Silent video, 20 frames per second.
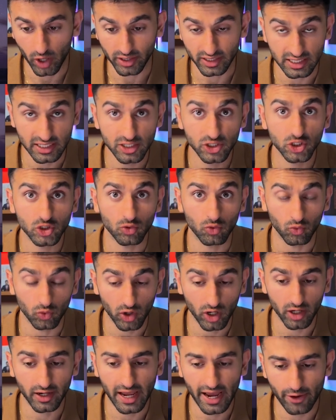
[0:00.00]
on each
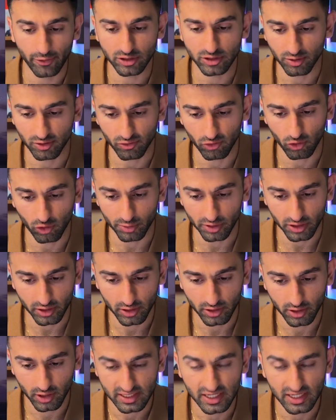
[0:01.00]
run how it's performing.